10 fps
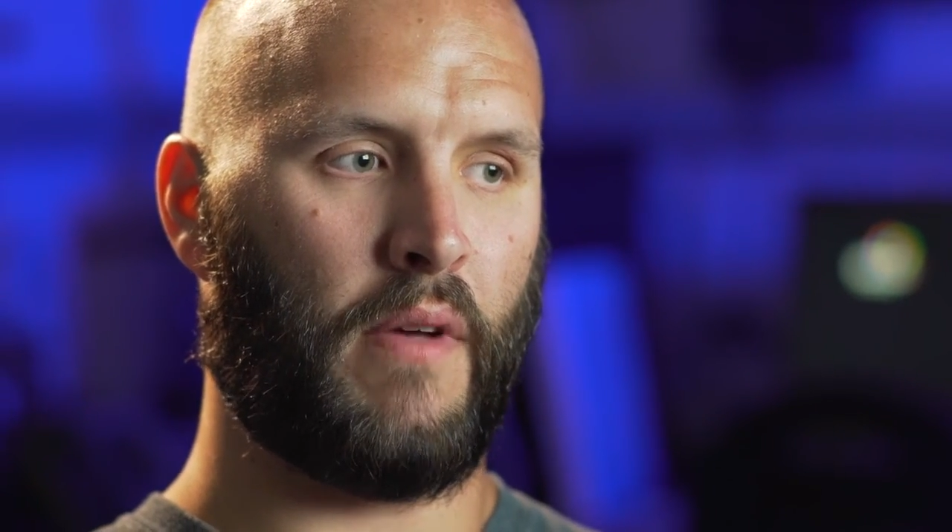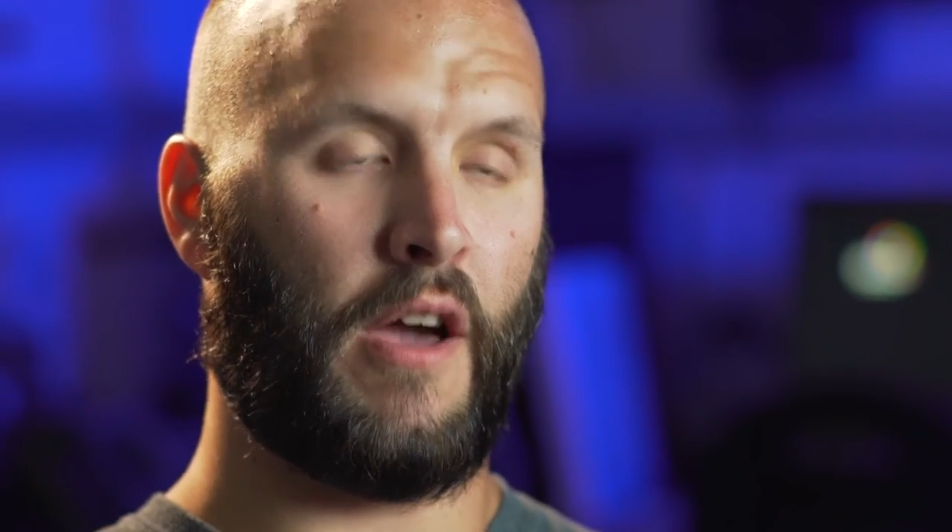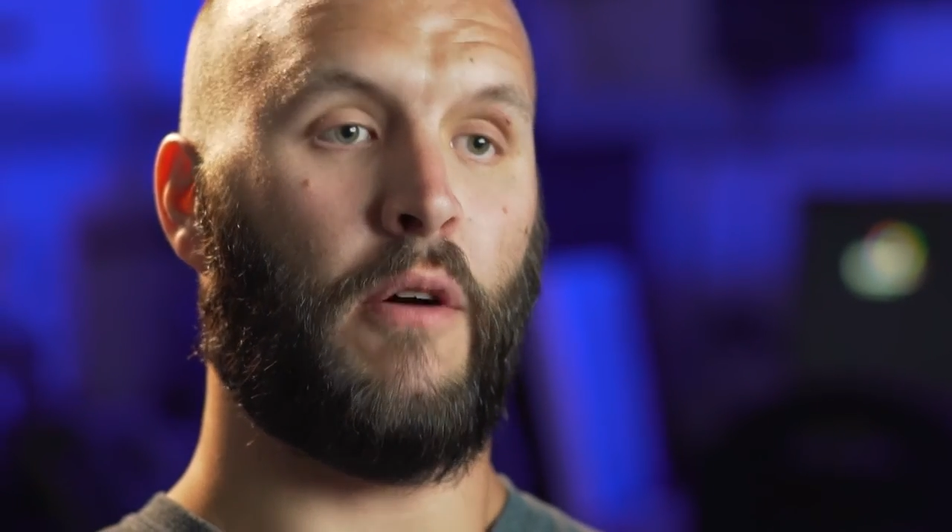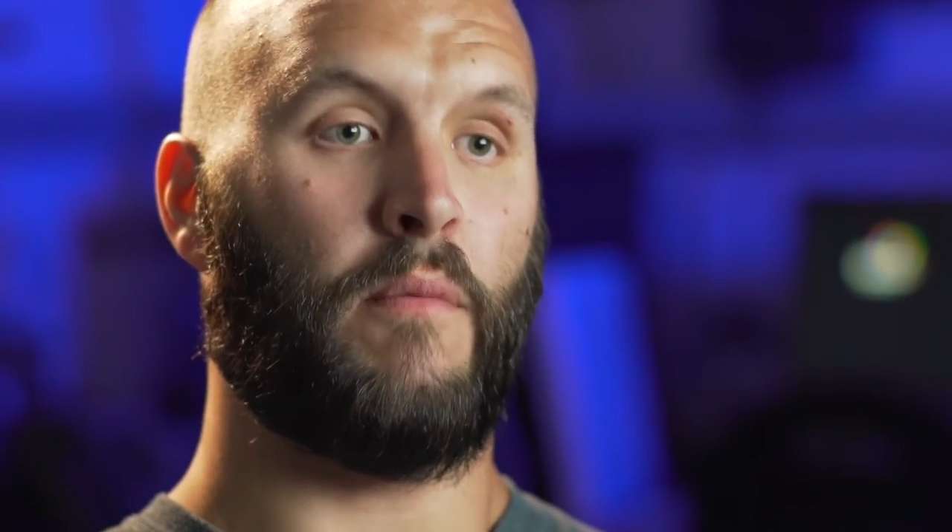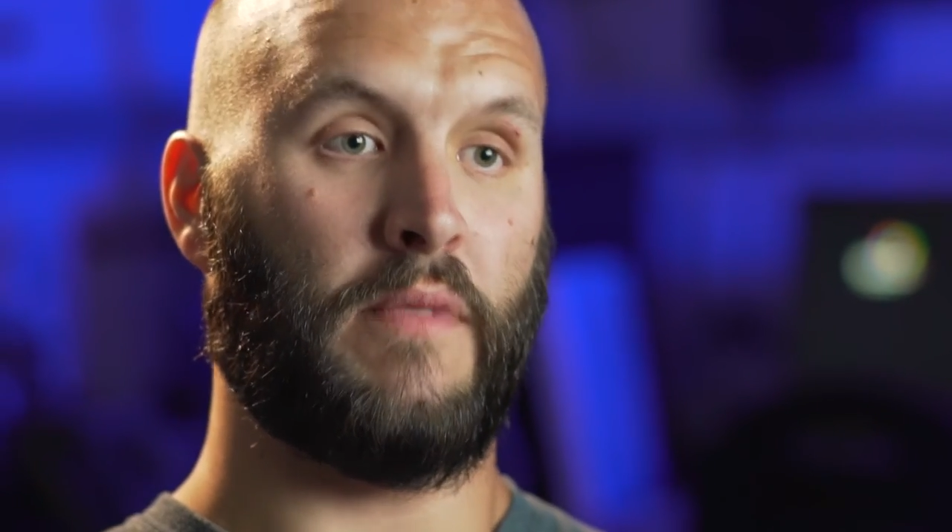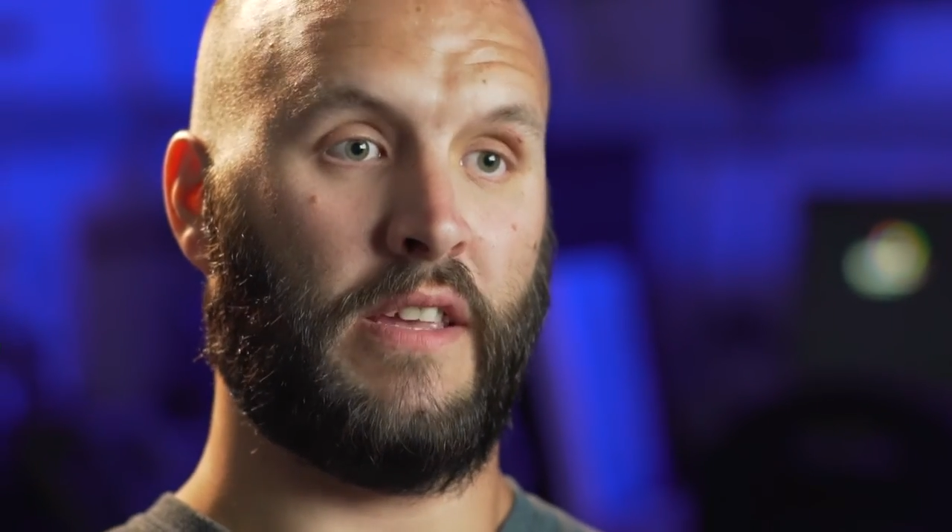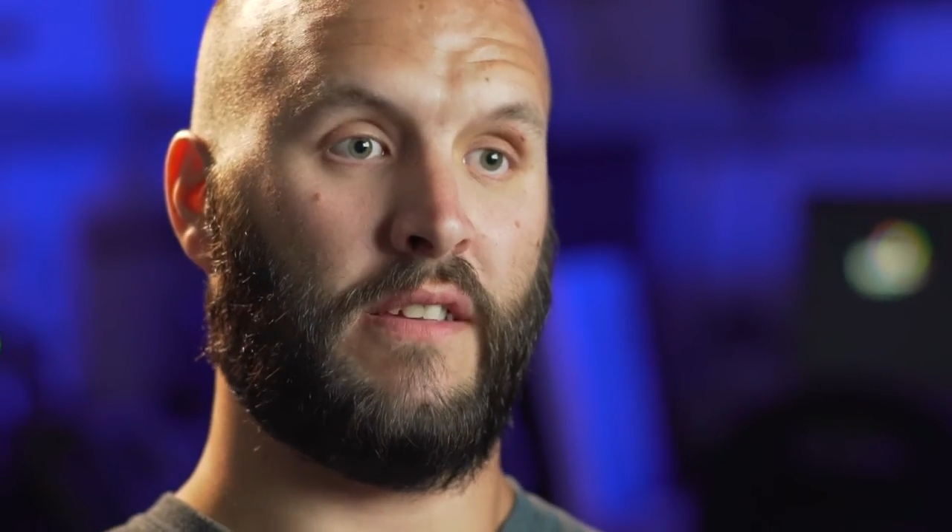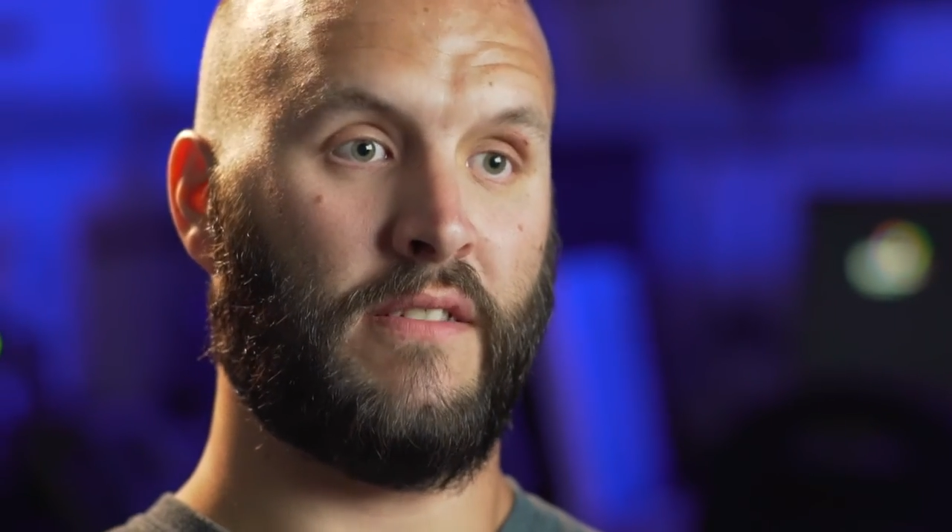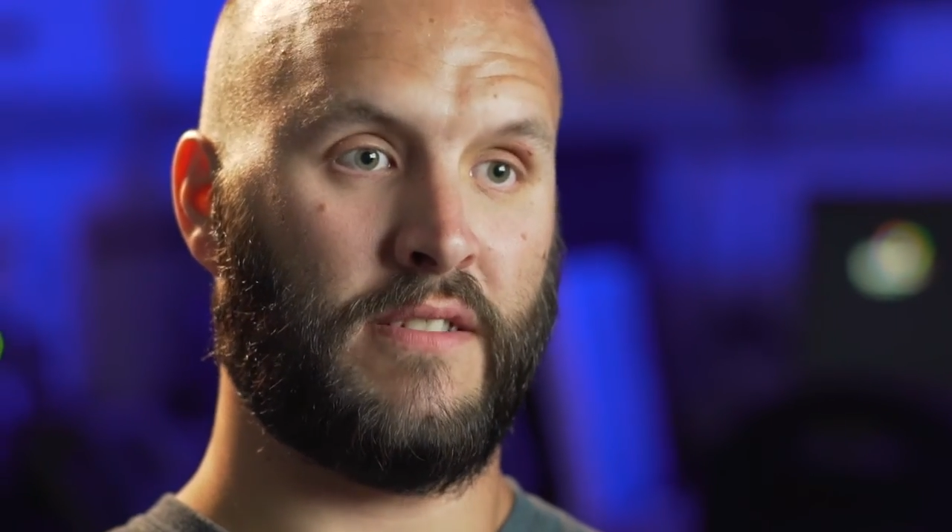helped me